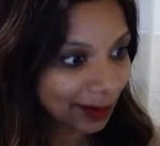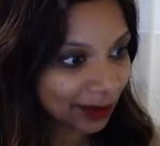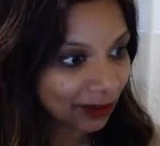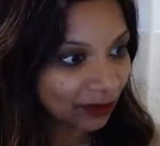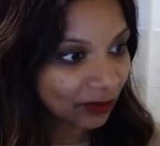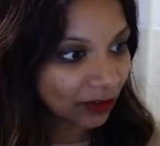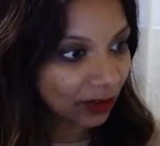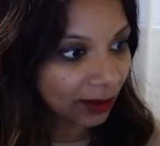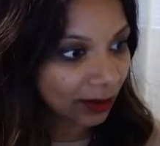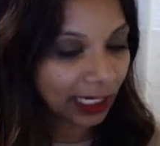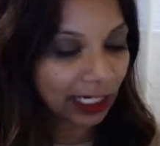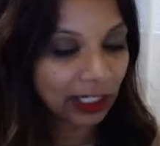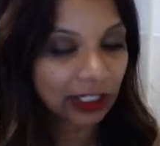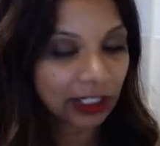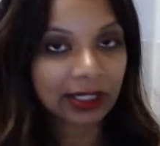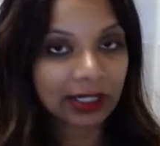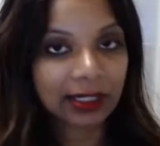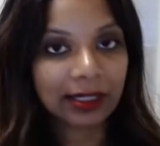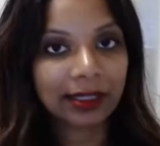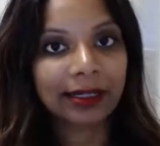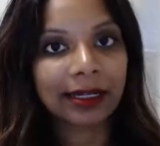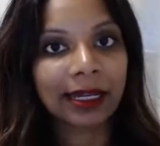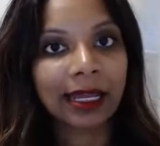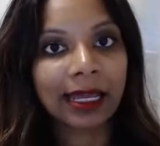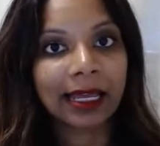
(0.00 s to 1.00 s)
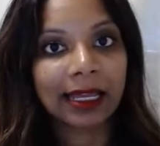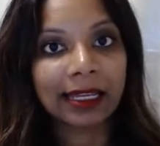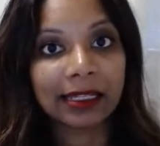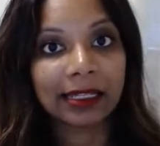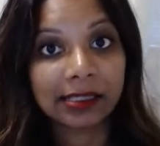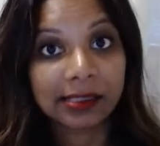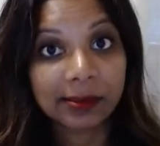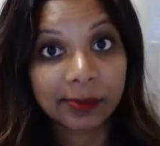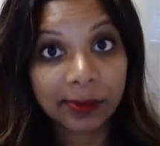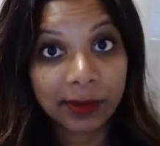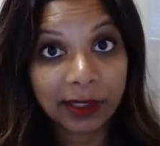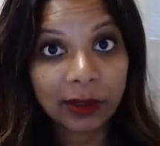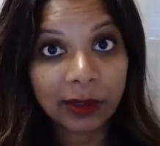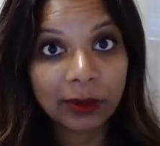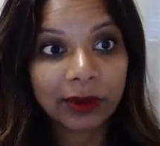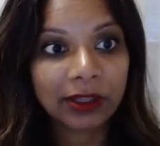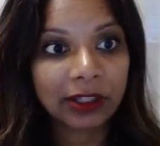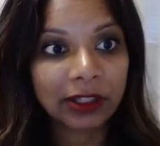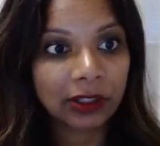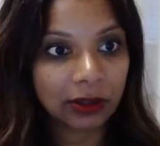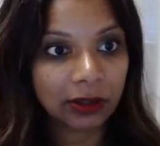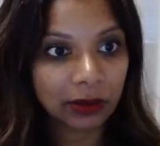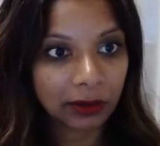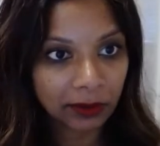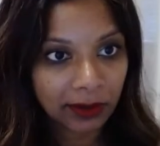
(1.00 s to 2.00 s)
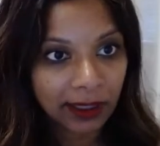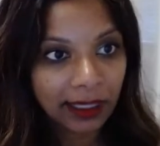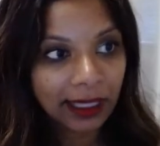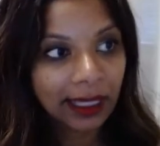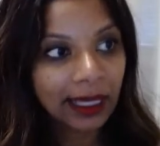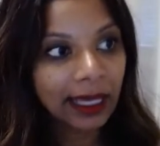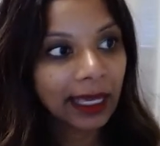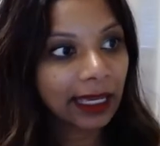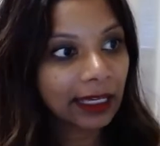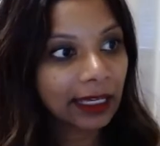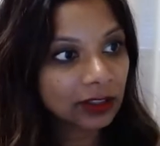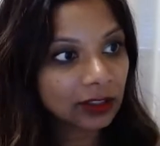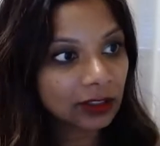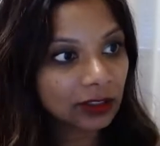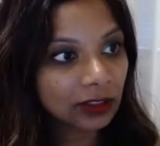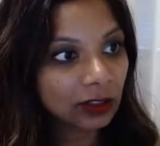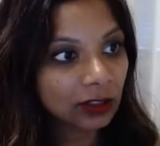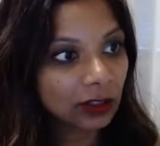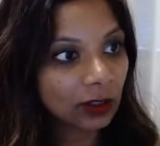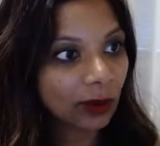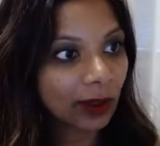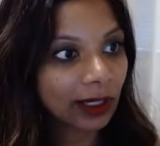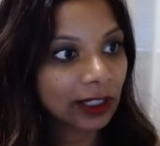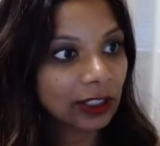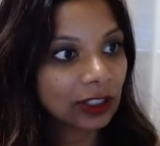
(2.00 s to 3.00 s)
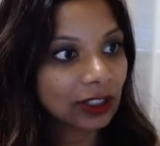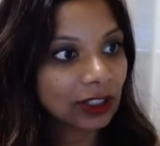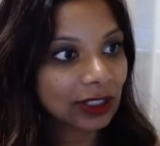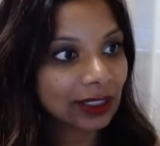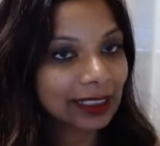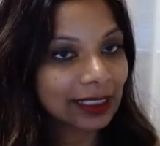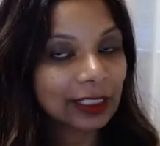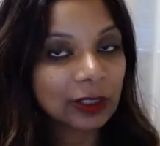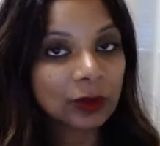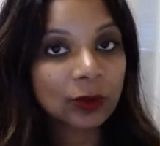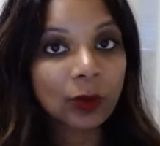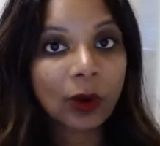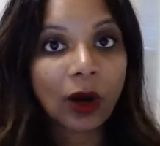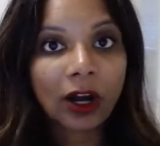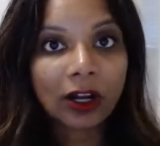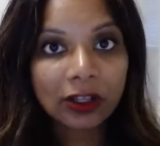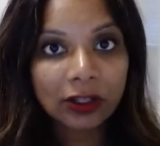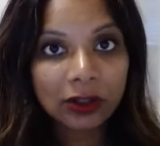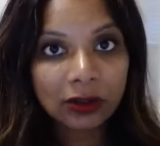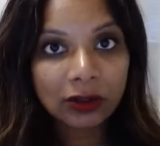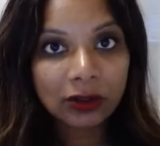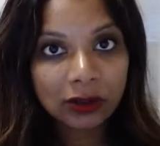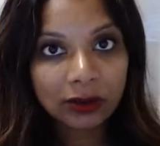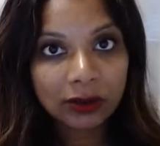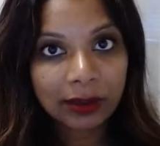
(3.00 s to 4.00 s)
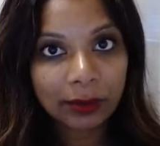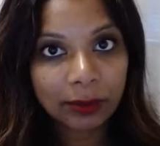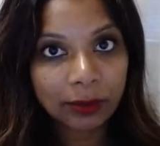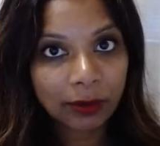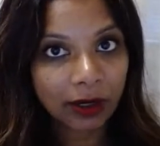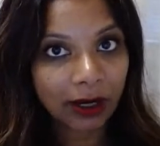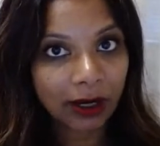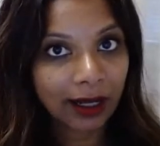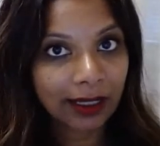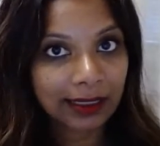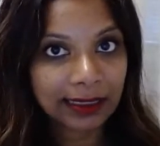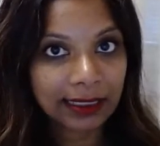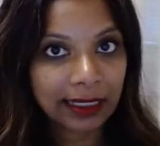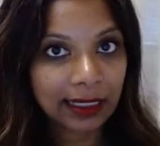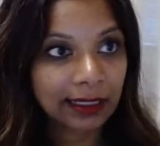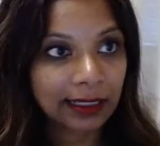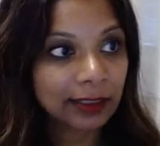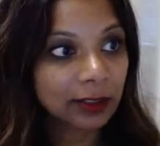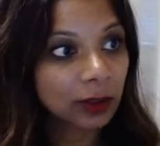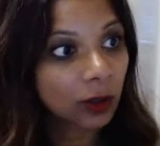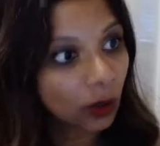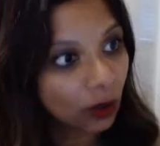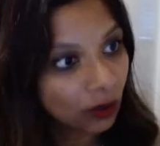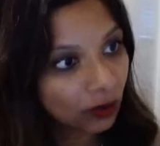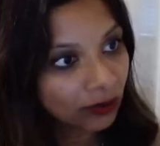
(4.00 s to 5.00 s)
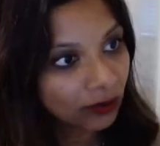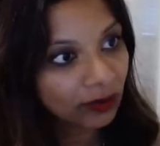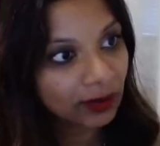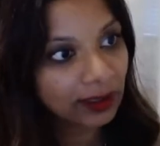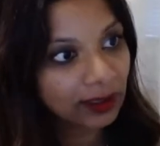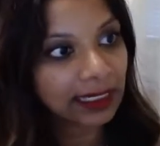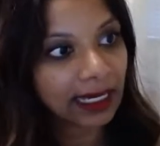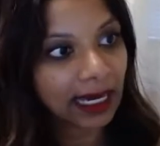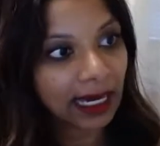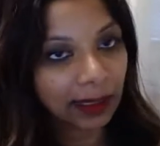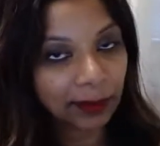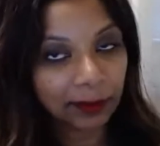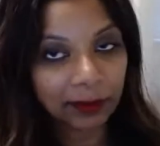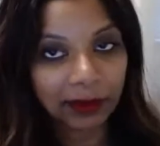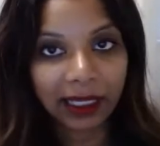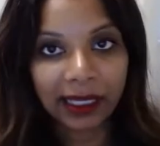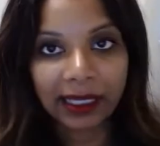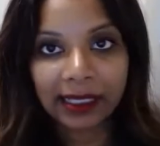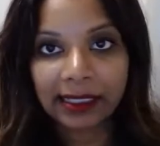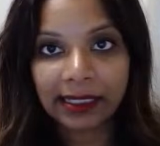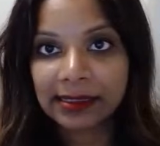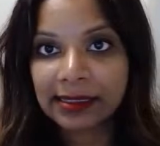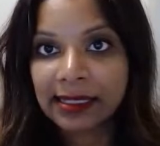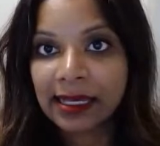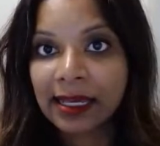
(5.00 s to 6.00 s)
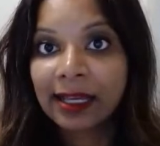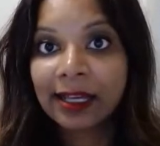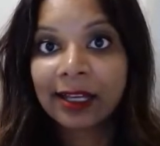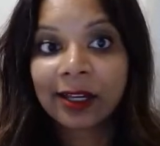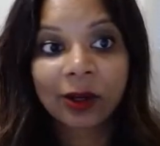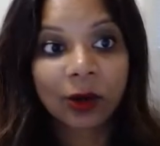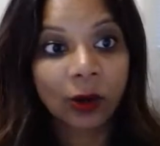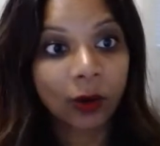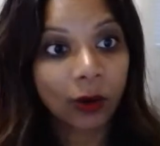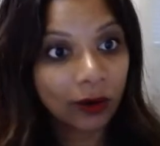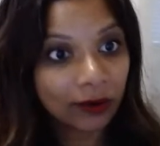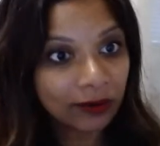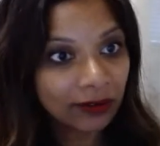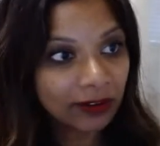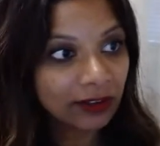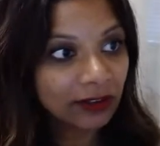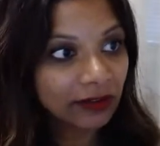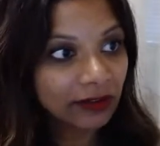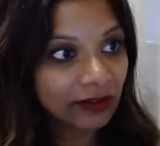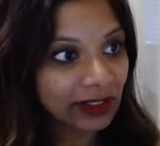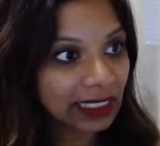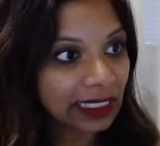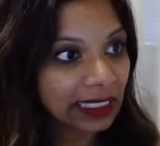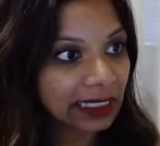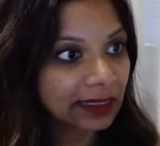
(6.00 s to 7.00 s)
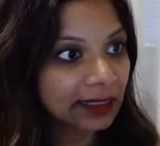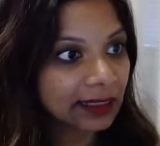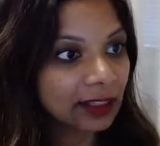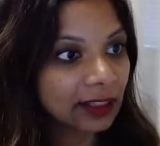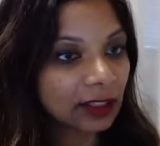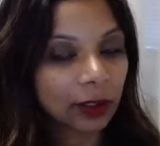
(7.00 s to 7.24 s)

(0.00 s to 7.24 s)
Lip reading: information and speak with you, answer your questions, walk you through the process, go over timelines, go over fees.